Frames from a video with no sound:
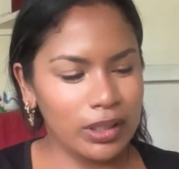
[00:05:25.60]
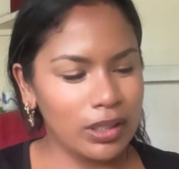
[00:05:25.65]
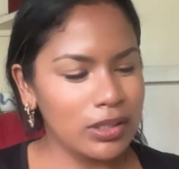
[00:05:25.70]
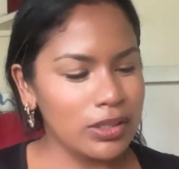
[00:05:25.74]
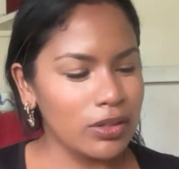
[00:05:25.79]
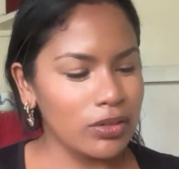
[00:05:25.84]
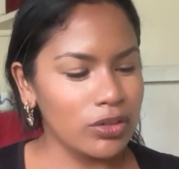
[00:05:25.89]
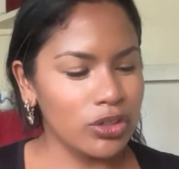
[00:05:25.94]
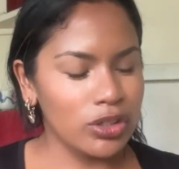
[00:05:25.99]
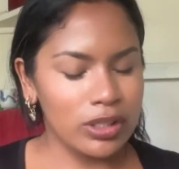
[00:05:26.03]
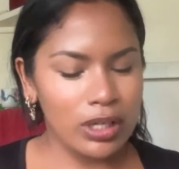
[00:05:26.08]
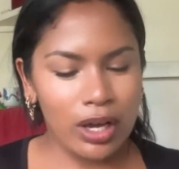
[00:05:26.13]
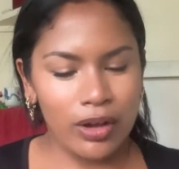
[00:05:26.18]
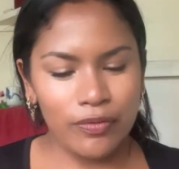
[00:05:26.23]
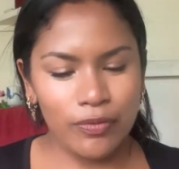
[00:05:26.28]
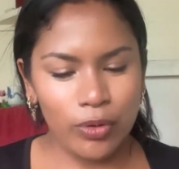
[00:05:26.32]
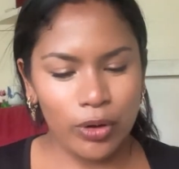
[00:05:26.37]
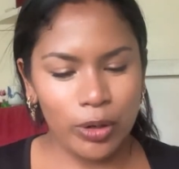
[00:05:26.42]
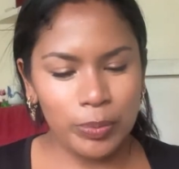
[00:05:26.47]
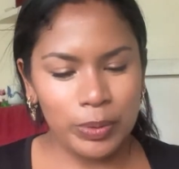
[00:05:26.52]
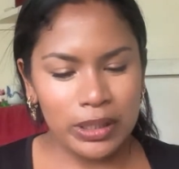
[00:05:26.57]
So she's got
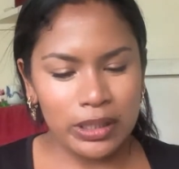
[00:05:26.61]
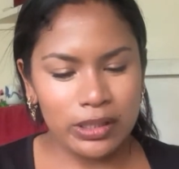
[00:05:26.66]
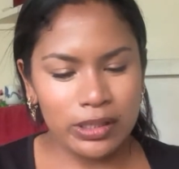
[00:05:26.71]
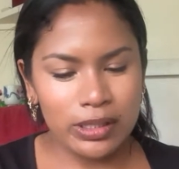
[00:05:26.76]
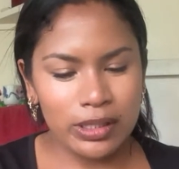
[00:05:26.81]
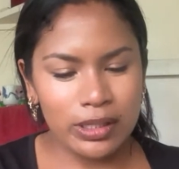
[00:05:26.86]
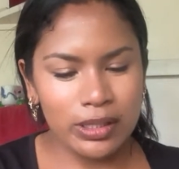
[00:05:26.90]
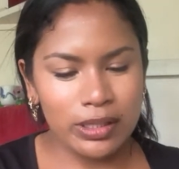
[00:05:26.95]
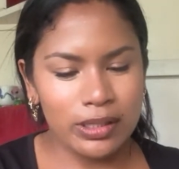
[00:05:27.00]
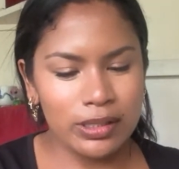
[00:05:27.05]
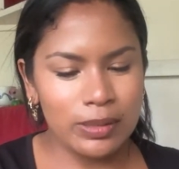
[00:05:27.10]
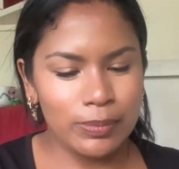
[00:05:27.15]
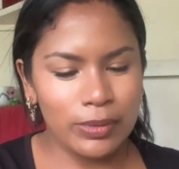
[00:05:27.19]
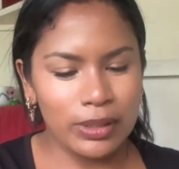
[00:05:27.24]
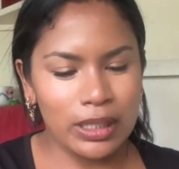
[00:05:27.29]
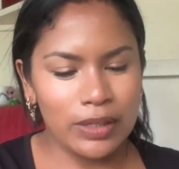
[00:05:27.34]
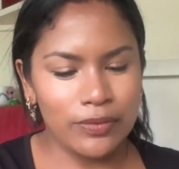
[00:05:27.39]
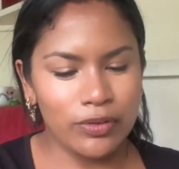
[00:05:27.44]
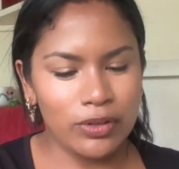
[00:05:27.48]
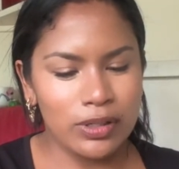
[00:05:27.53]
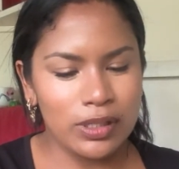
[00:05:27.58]
4 pieces. I'm gonna
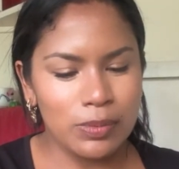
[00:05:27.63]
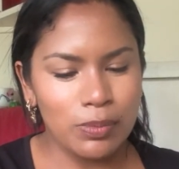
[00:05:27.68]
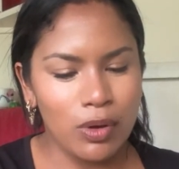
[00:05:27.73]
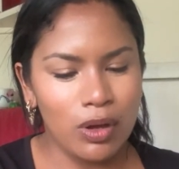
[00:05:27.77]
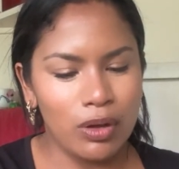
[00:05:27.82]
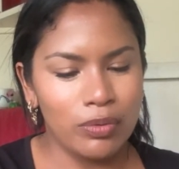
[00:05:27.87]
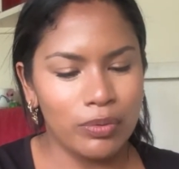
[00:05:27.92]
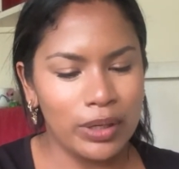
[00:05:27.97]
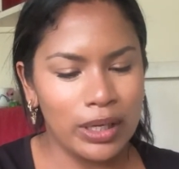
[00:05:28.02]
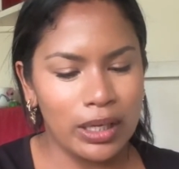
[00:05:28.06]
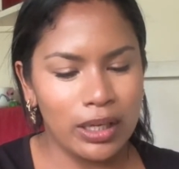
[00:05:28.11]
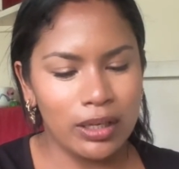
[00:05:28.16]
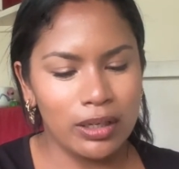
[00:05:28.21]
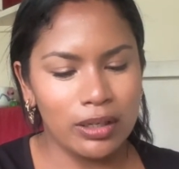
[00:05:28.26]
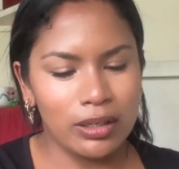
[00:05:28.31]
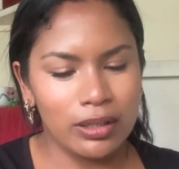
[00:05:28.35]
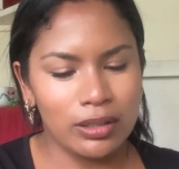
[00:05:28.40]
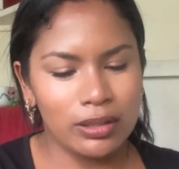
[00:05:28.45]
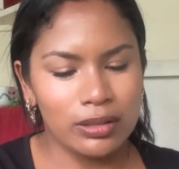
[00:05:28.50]
give her a small wing.